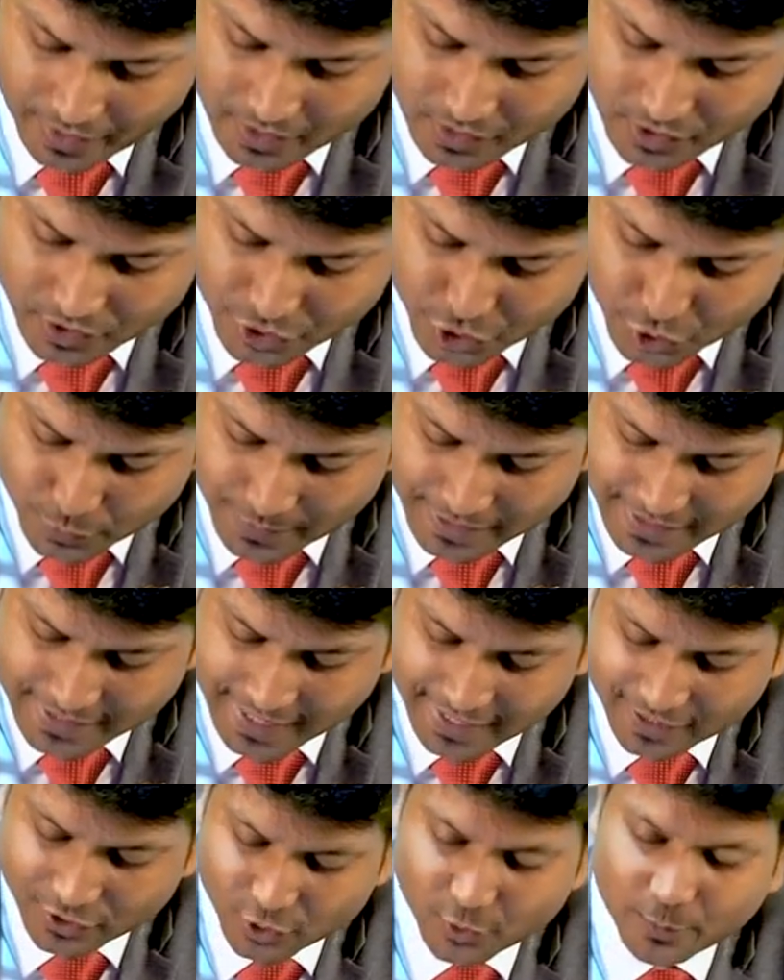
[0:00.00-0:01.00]
So it should be
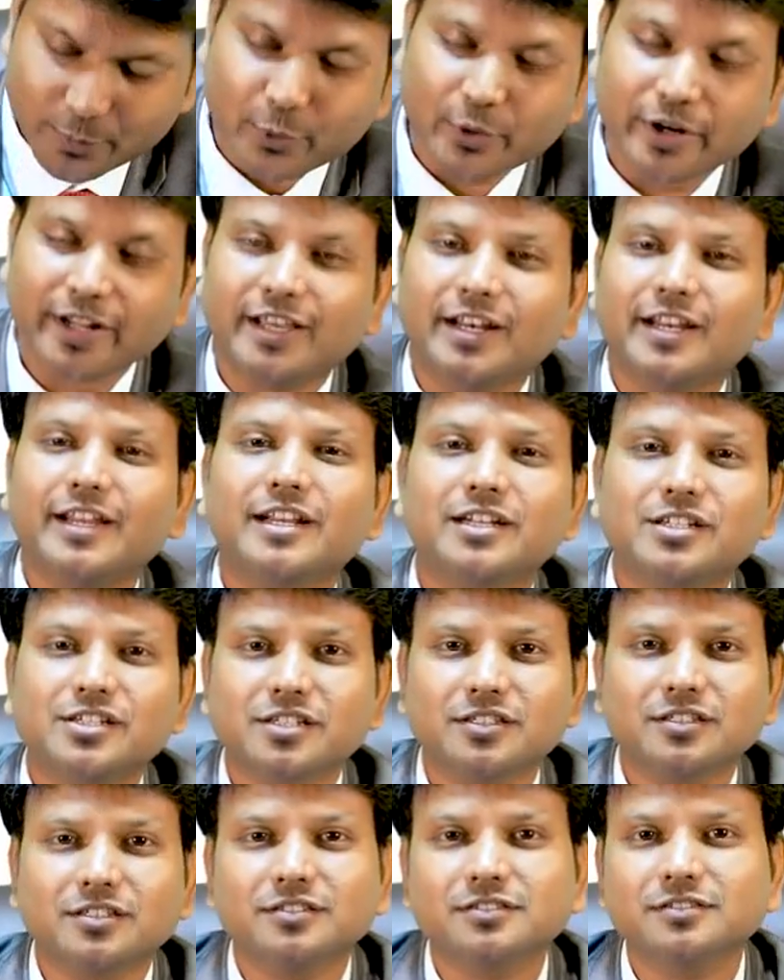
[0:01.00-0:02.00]
xanthoprotic
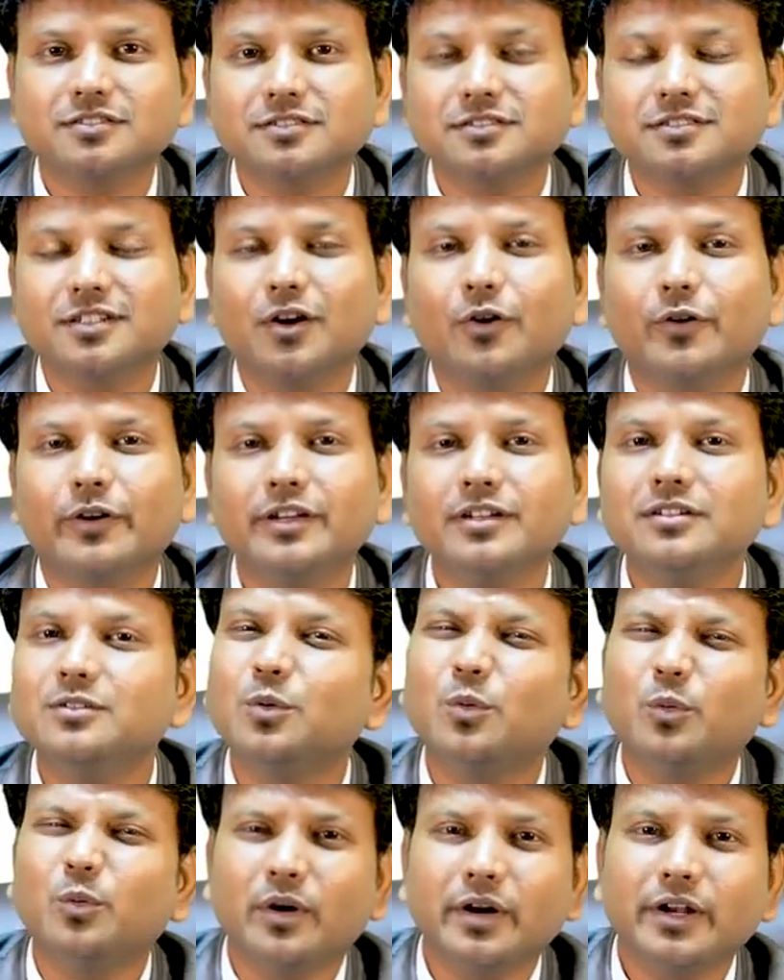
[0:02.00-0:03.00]
reaction. Okay,
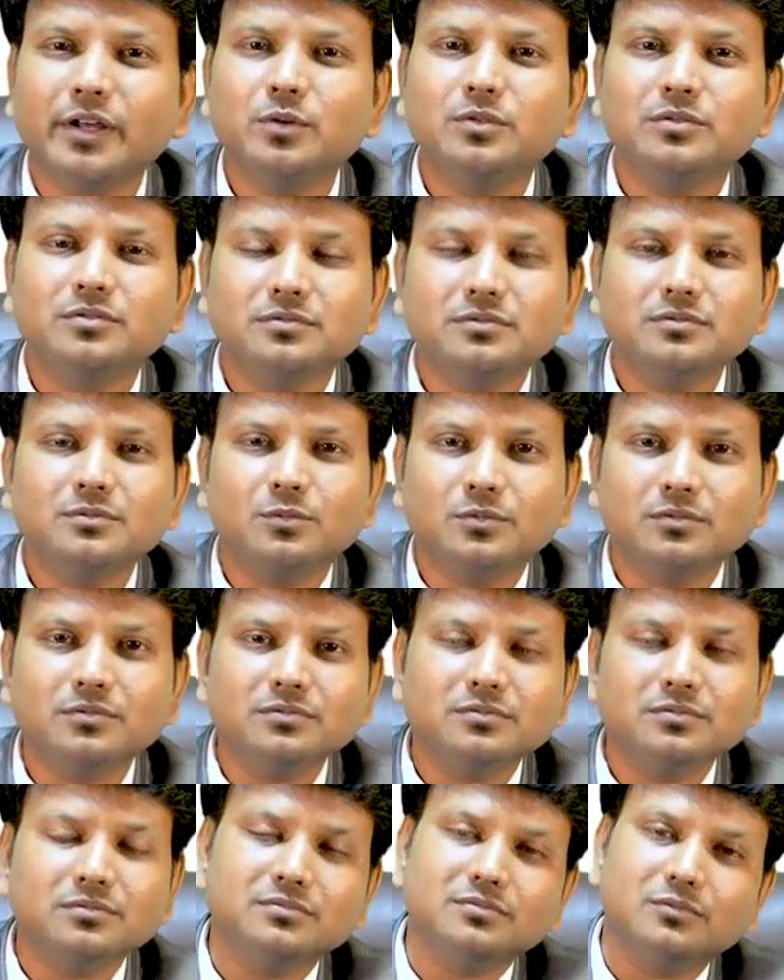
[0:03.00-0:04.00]
what
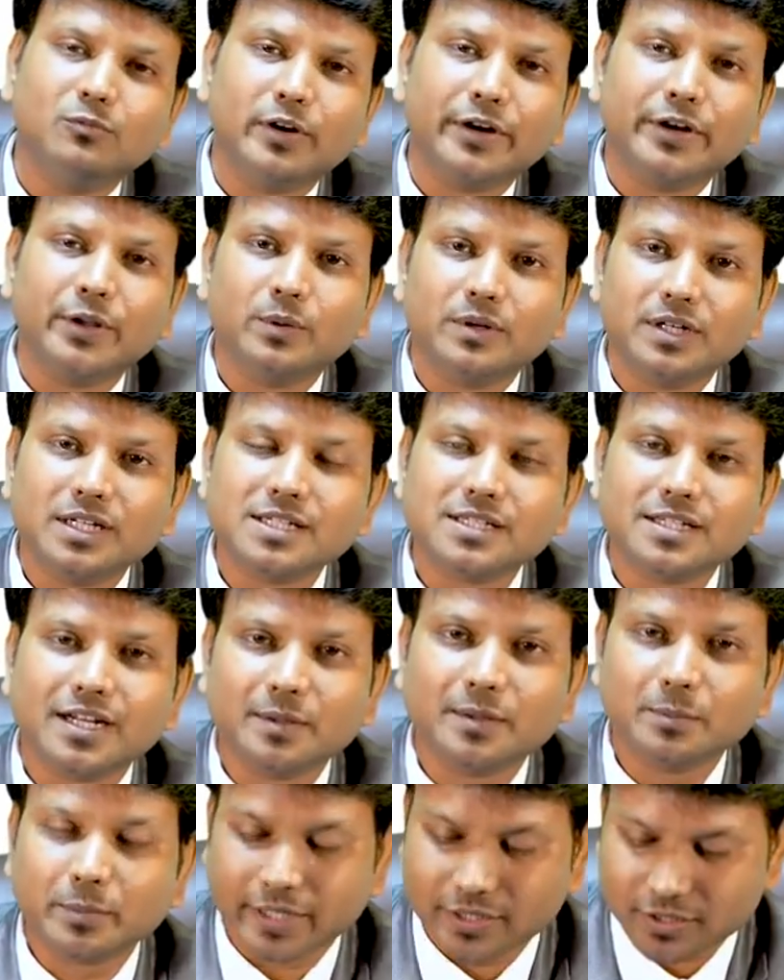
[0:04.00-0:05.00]
do you
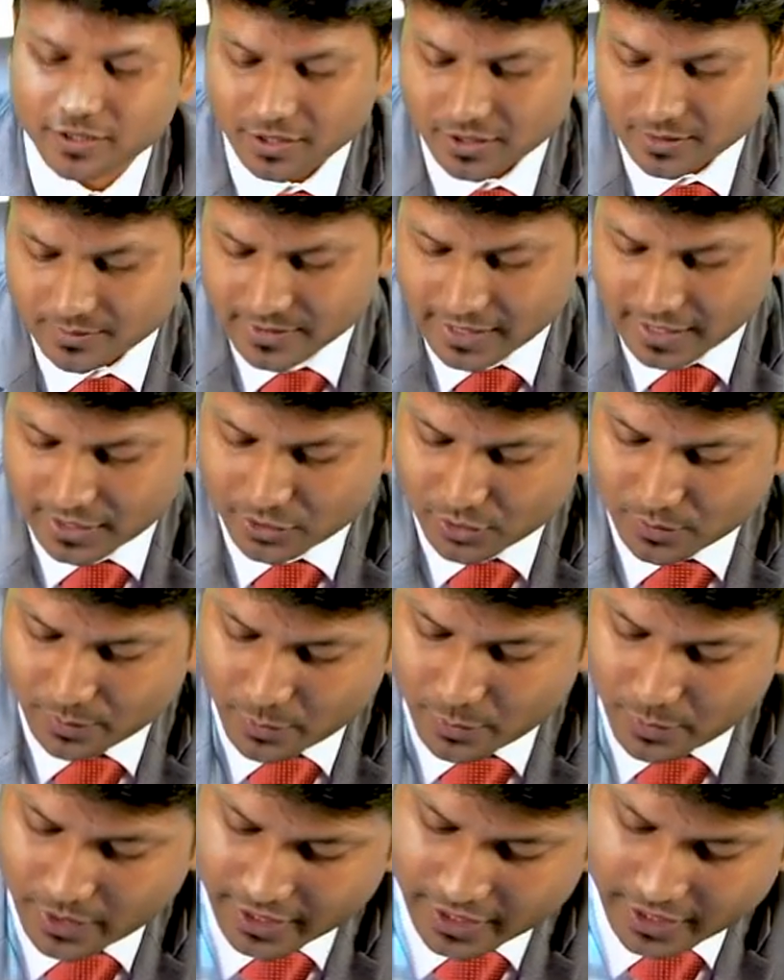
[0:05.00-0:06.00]
understand by the term
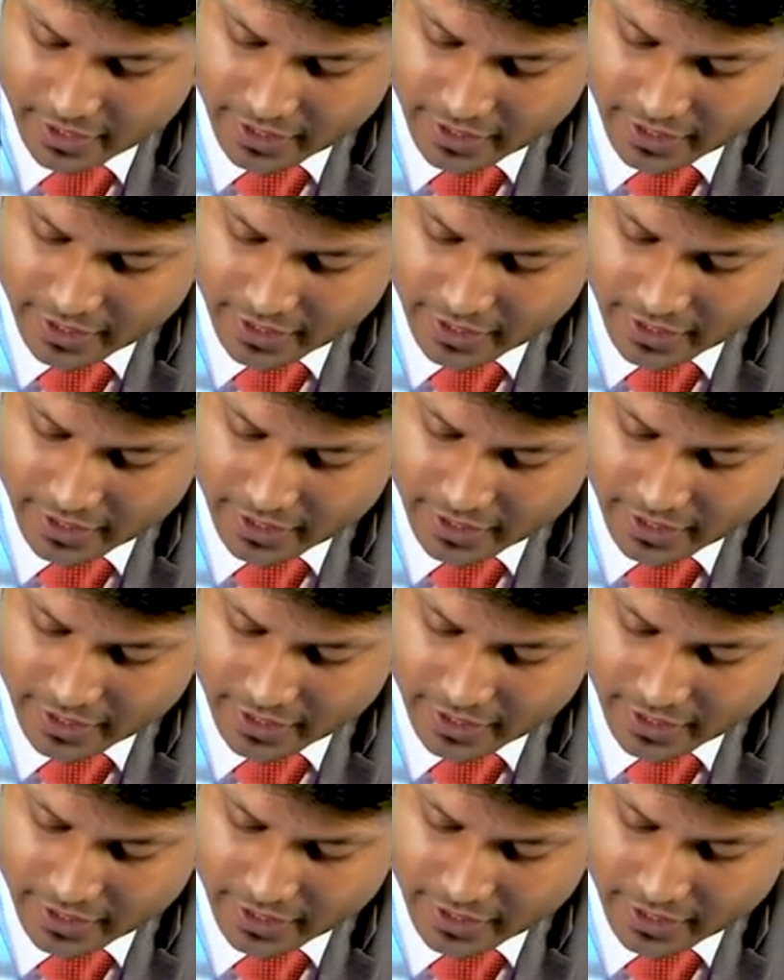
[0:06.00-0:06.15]
xanthoprotic